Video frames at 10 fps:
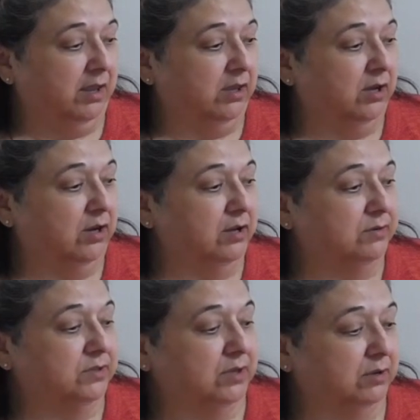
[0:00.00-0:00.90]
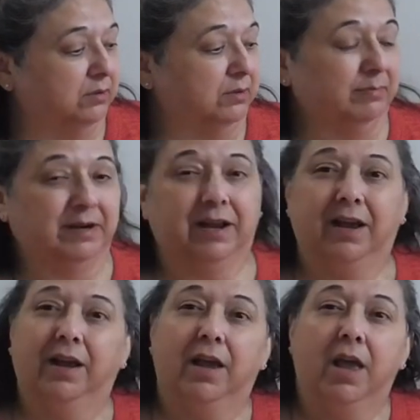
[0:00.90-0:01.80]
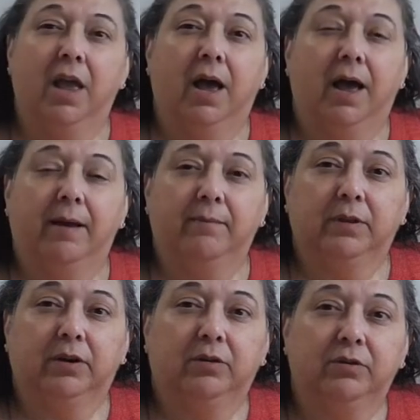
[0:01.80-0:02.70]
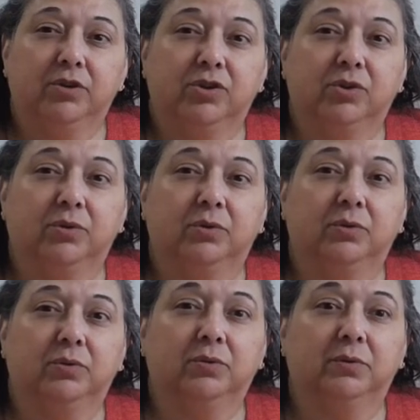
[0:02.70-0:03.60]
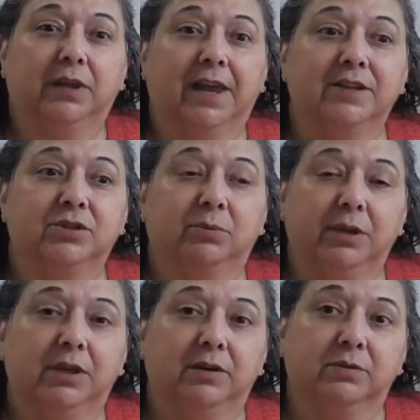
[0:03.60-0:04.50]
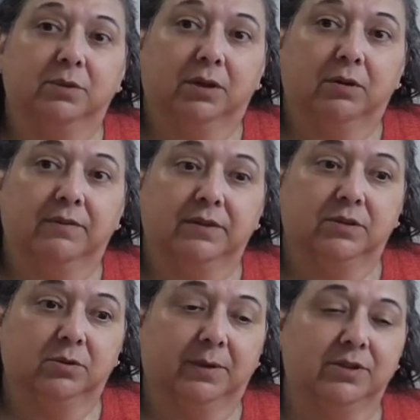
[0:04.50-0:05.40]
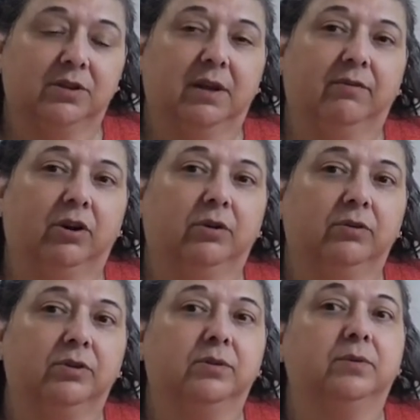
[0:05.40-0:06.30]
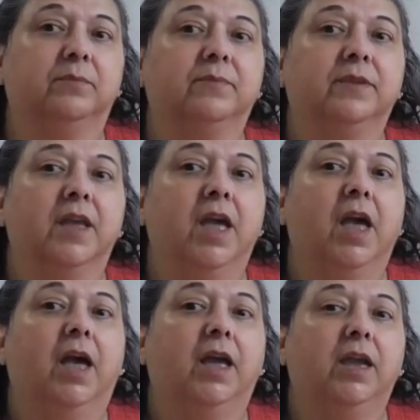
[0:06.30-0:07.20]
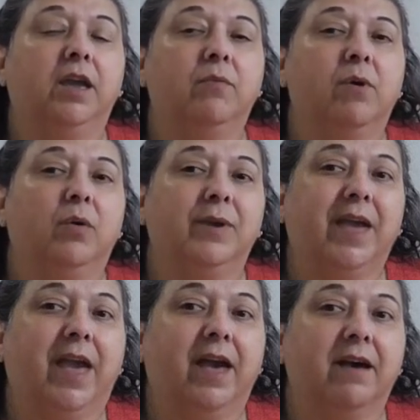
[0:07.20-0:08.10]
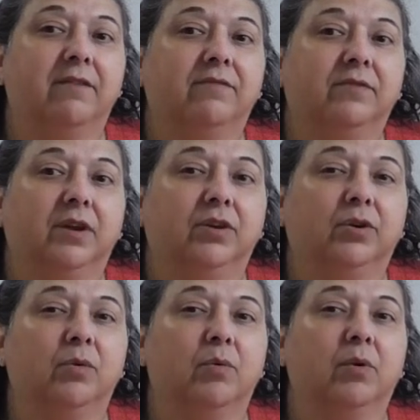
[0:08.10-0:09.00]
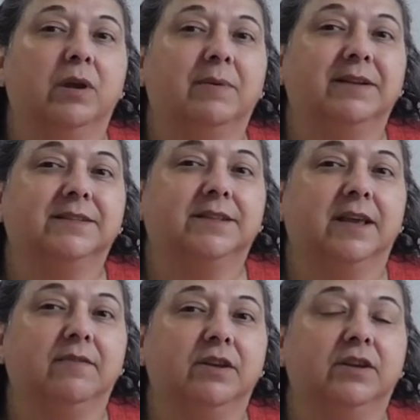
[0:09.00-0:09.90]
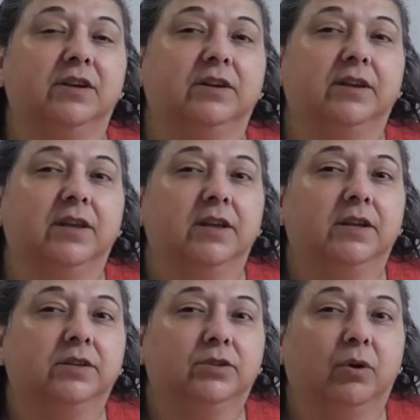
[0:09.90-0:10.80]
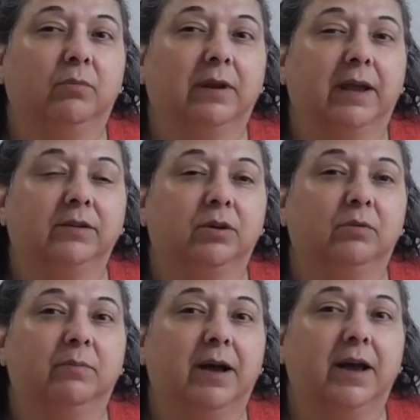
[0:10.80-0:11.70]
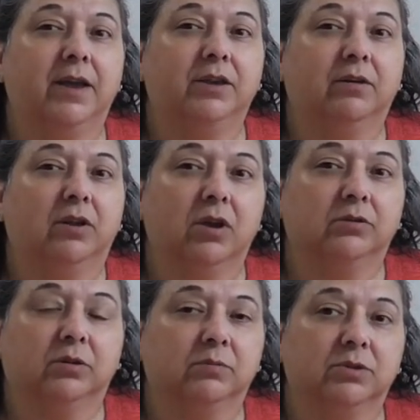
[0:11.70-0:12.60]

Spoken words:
You know, so, but I'm learned to, the last 3 years with the COVID situation, I've learned to eat what we have and don't worry about saving, and don't buy your long-term